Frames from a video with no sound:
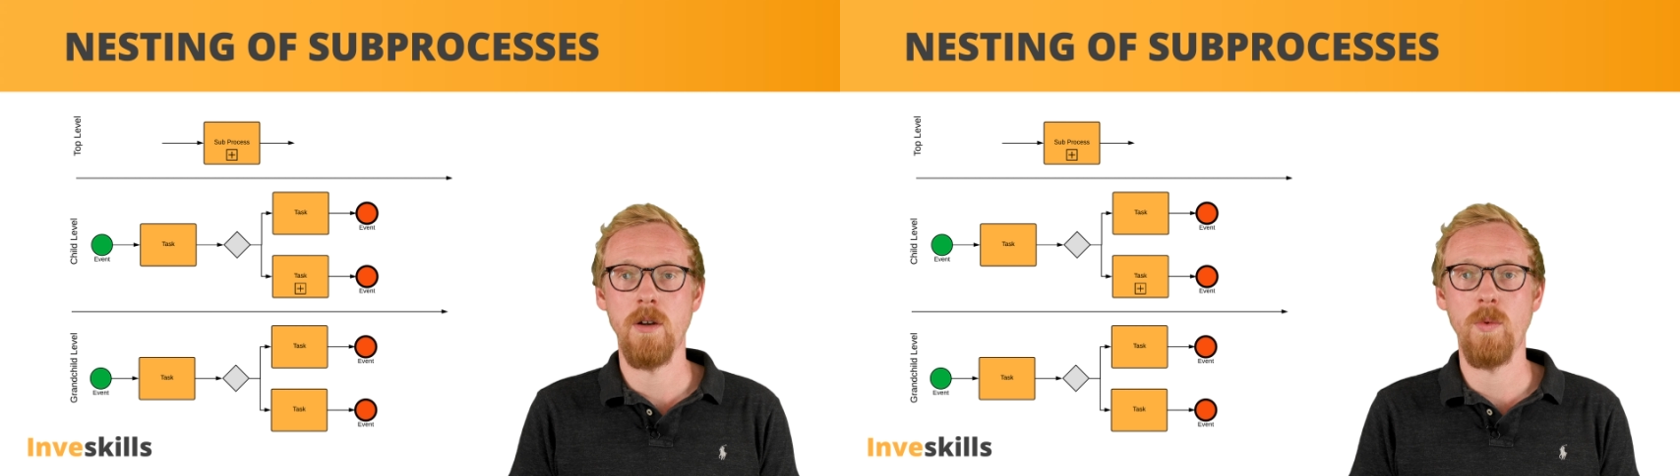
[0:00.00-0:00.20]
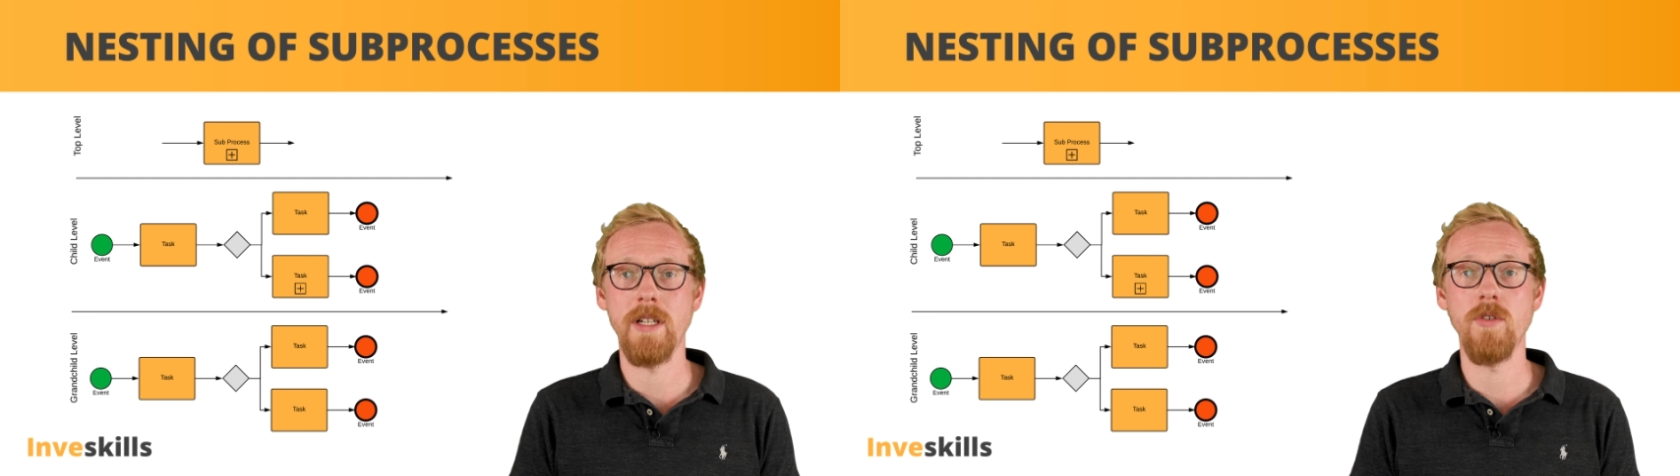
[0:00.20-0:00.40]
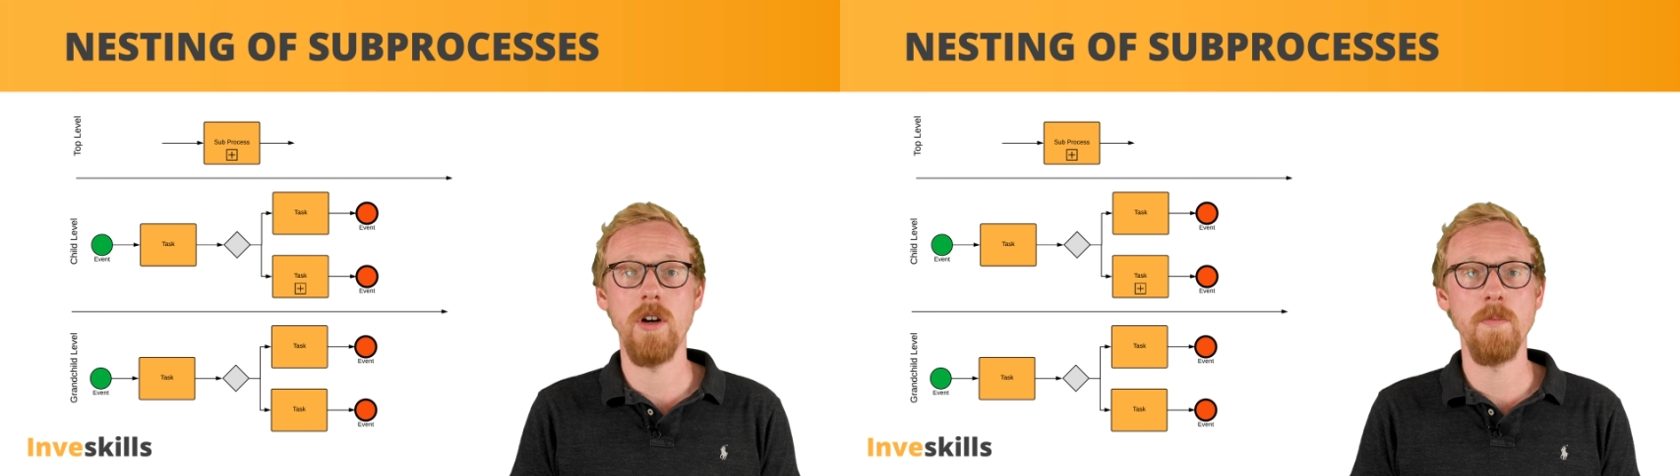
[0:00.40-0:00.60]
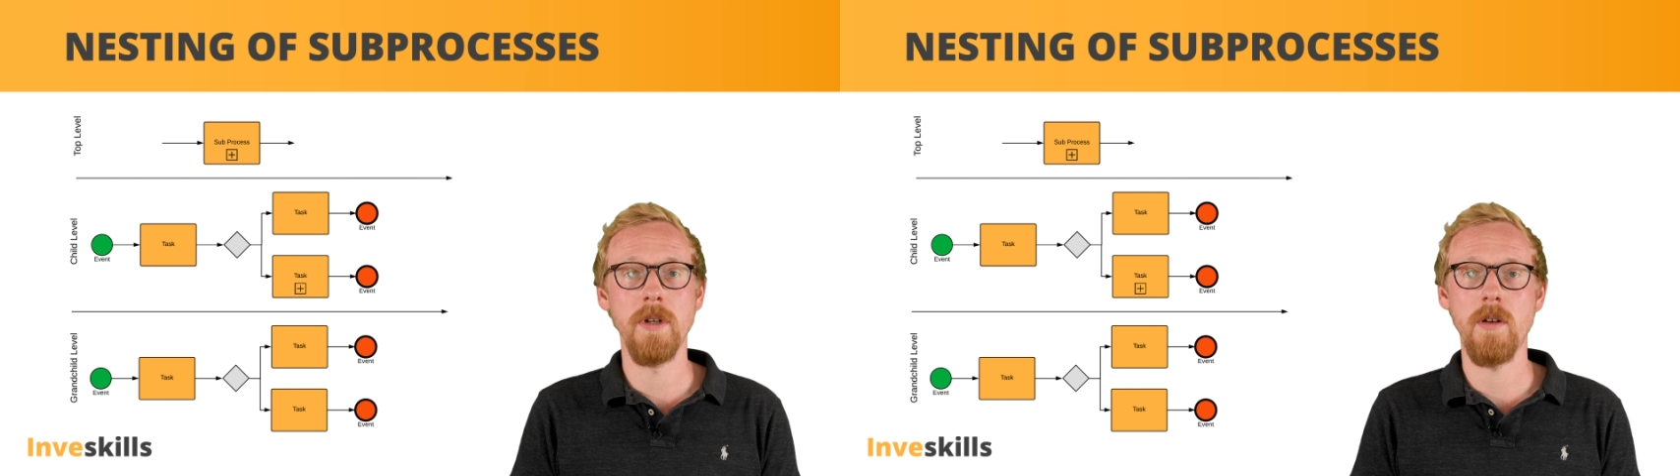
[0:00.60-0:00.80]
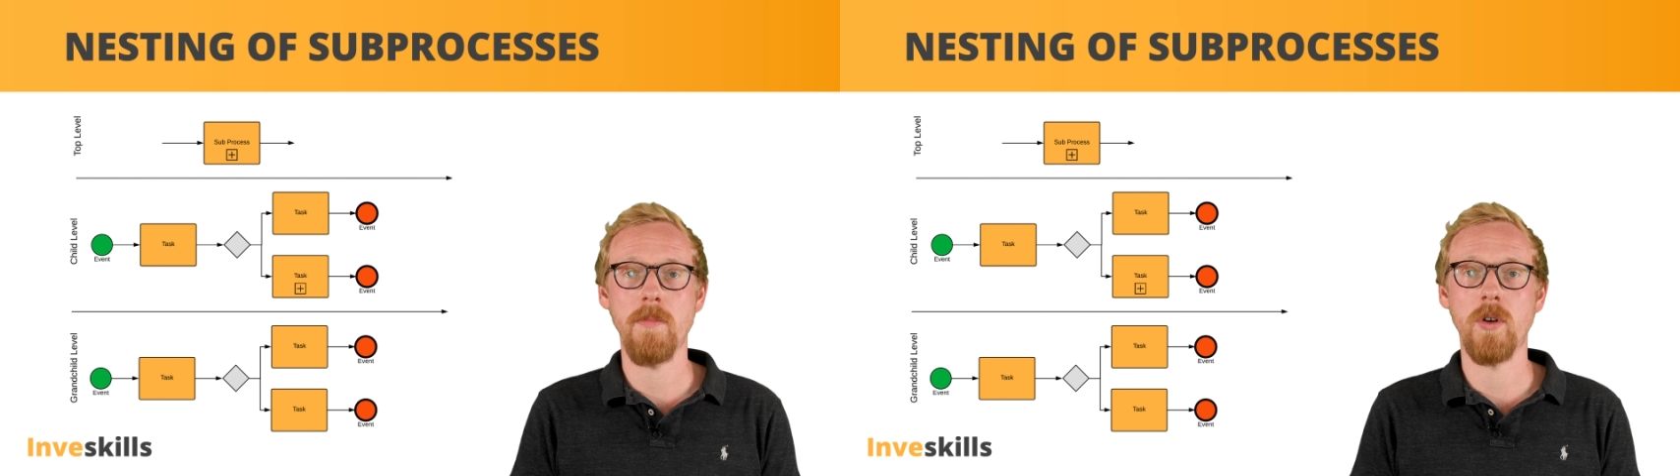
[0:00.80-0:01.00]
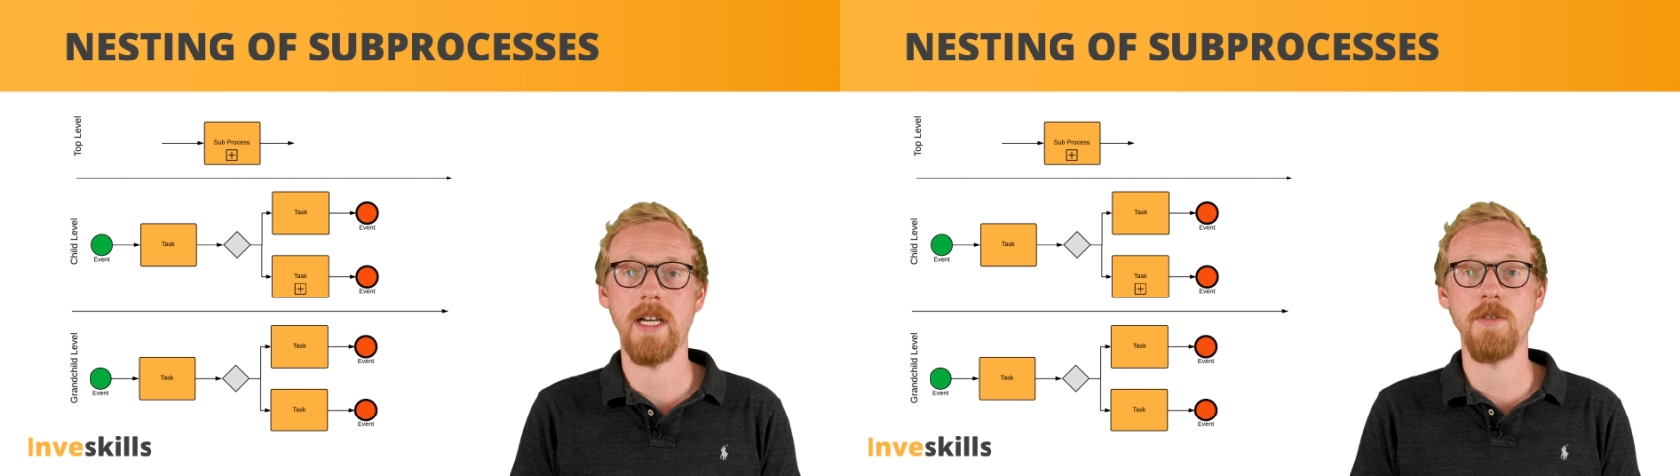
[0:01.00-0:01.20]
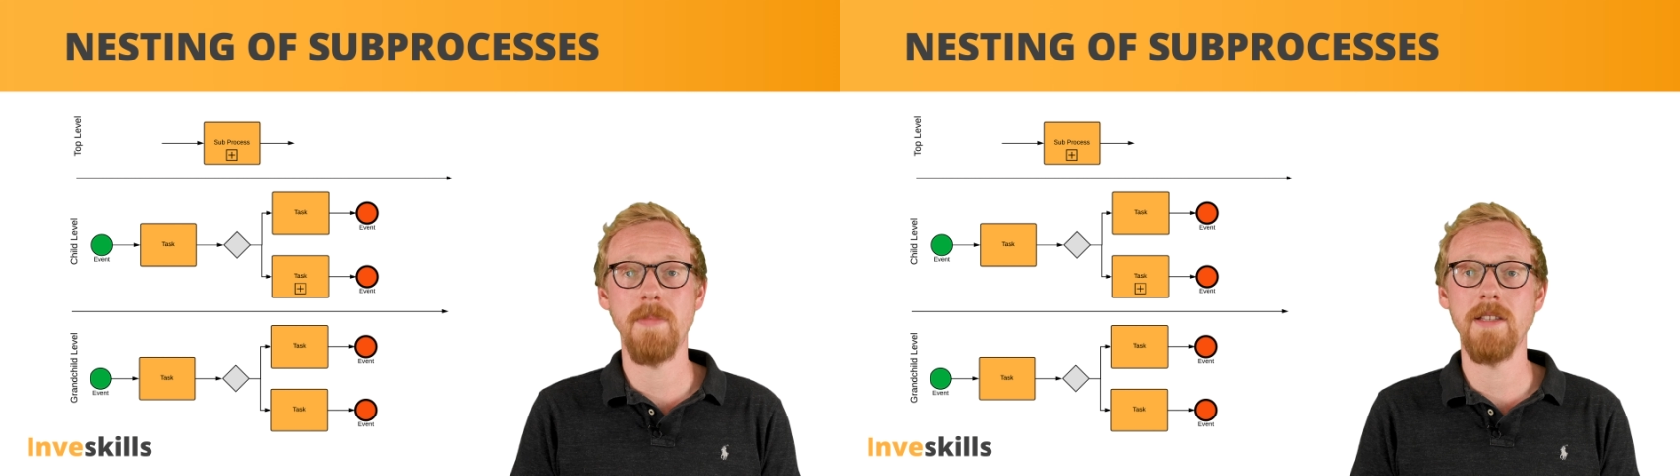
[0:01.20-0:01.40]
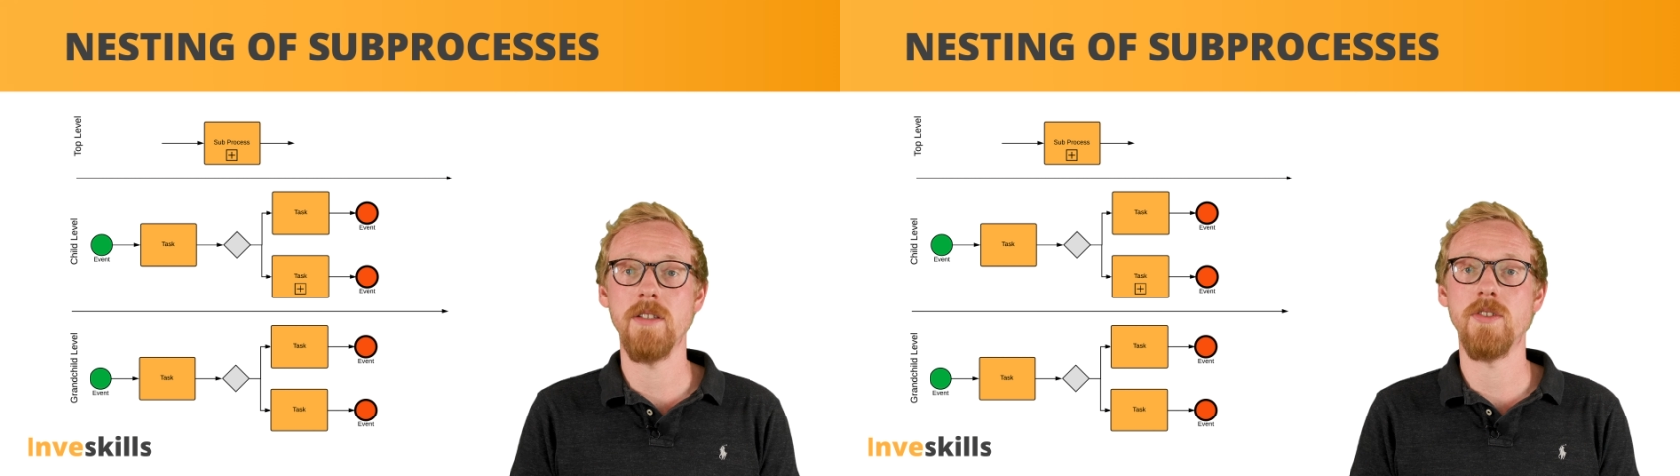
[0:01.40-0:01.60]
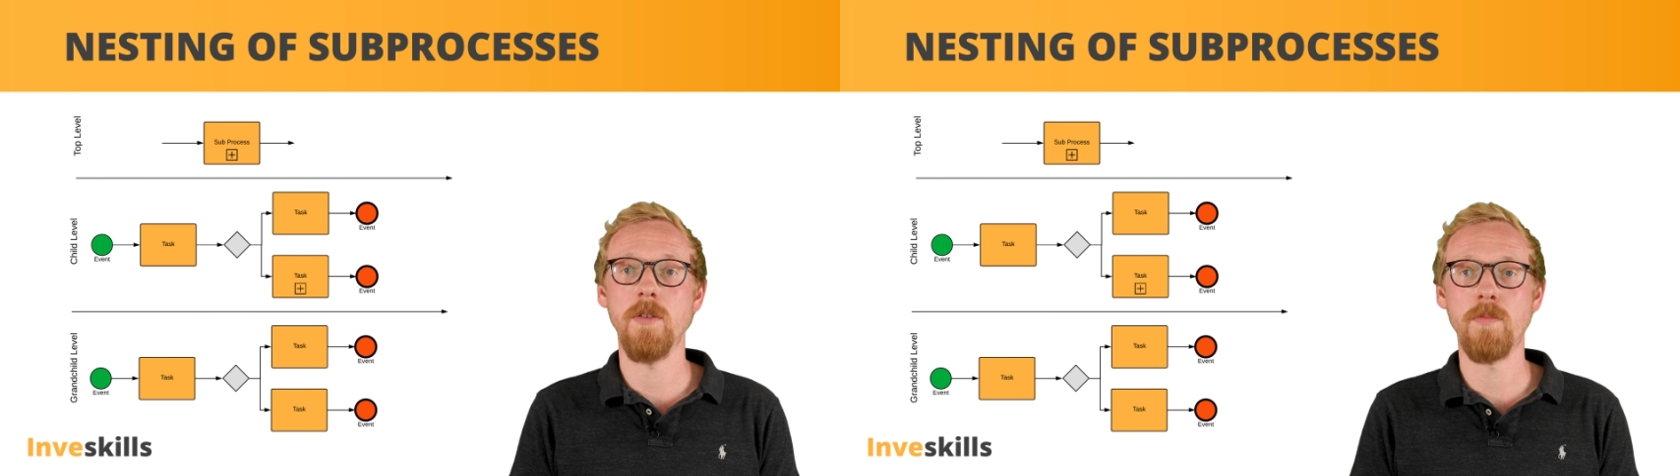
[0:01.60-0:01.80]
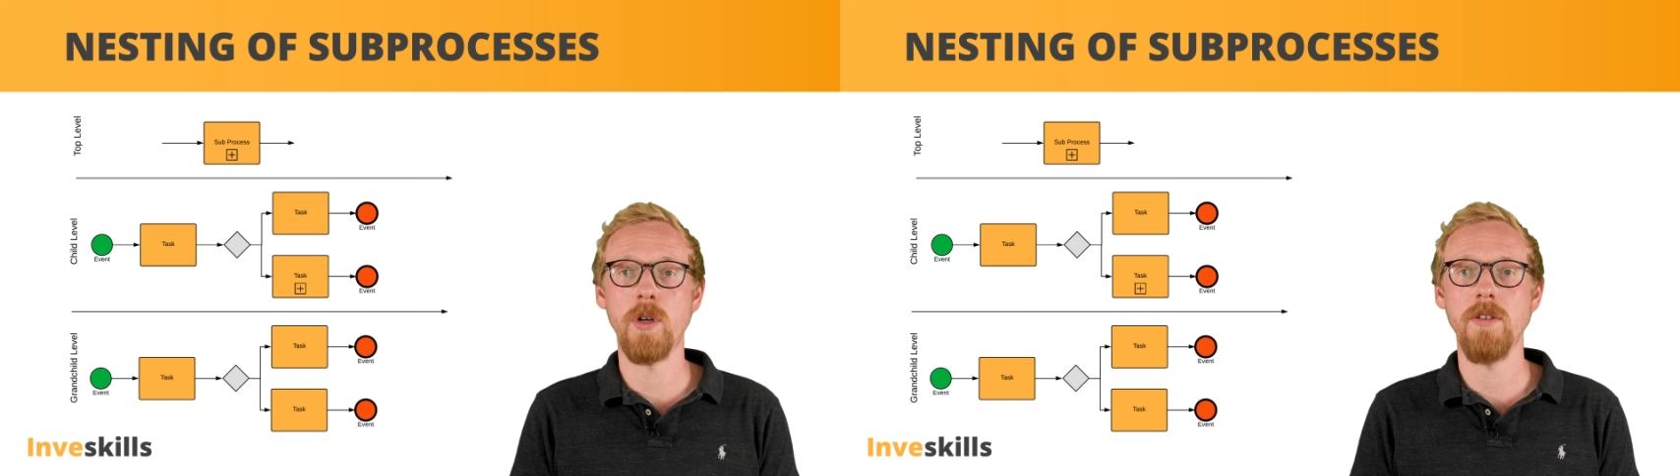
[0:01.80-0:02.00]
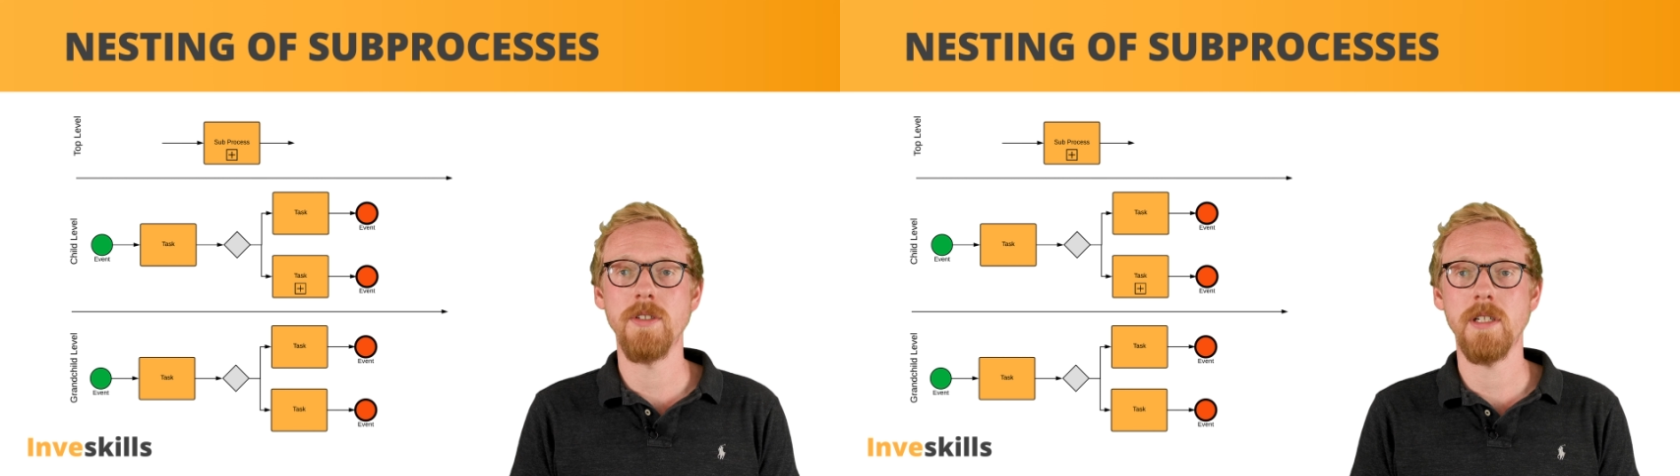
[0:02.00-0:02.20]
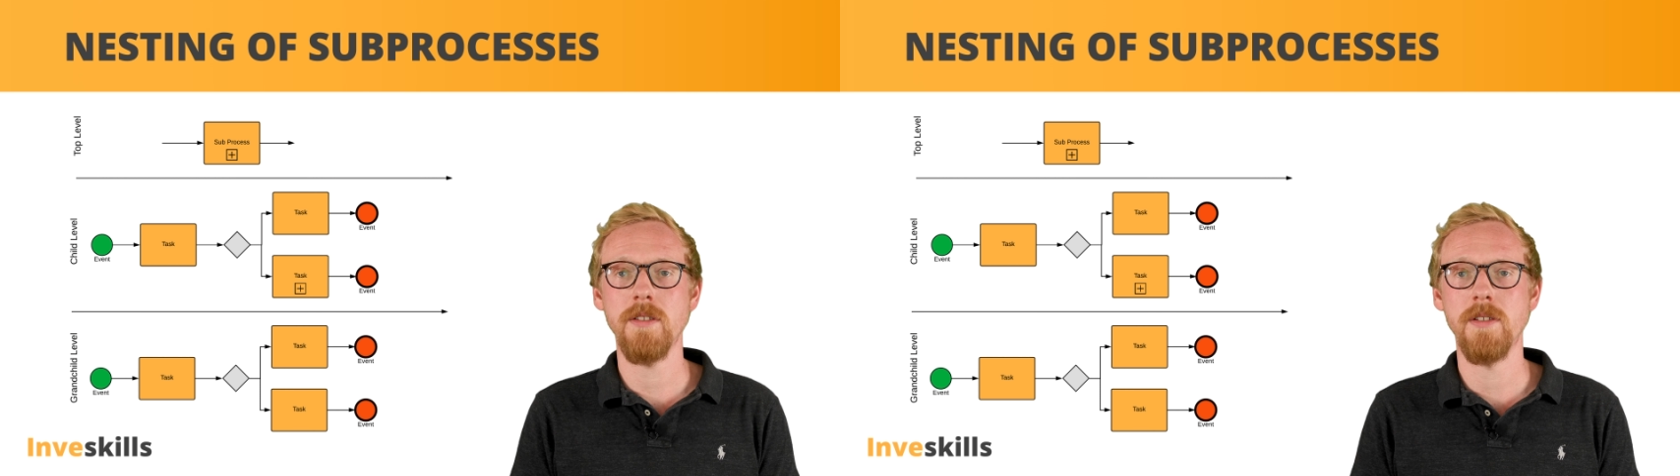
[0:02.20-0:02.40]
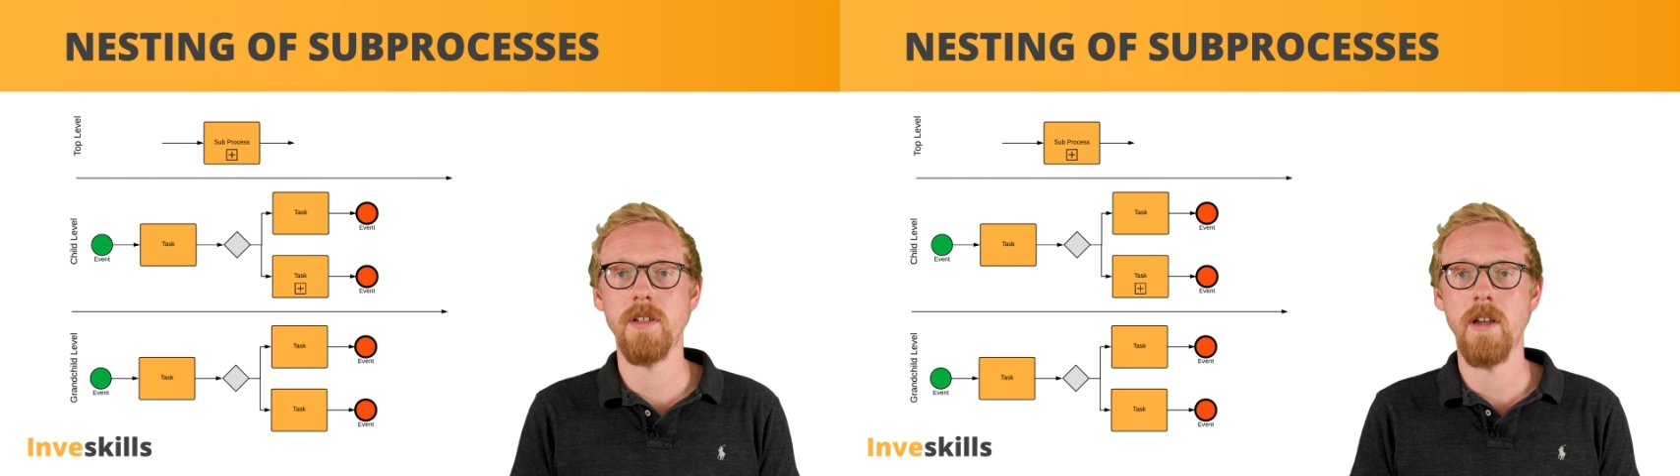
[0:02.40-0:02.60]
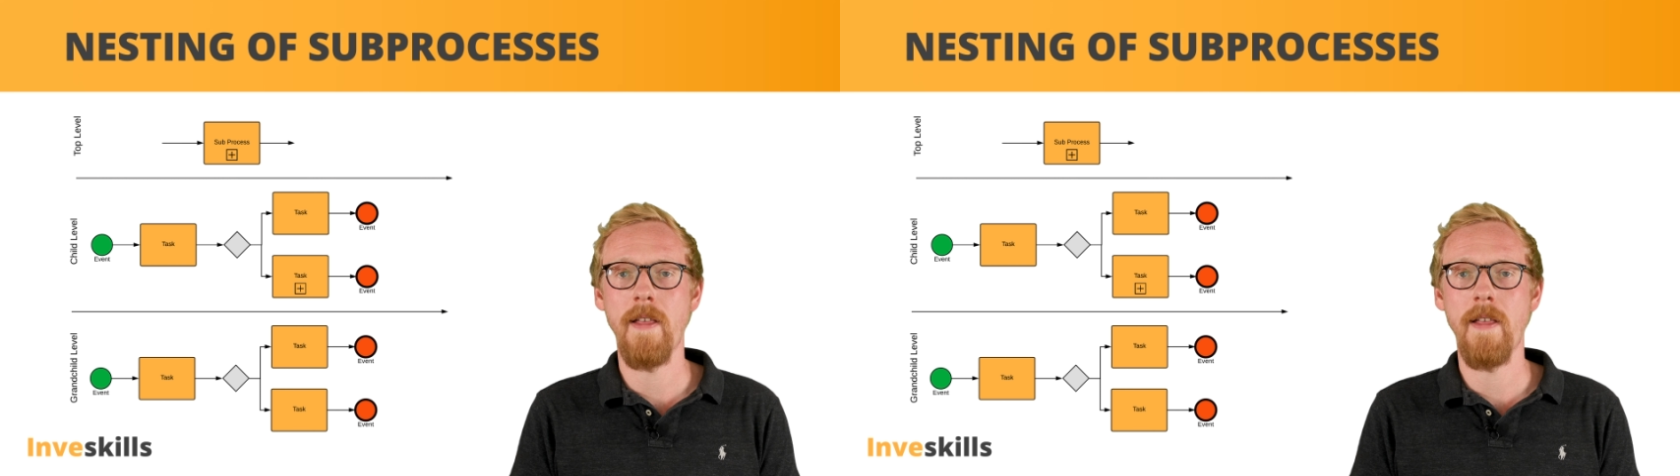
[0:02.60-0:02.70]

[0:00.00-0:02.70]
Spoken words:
When you open up or expand the subprocess,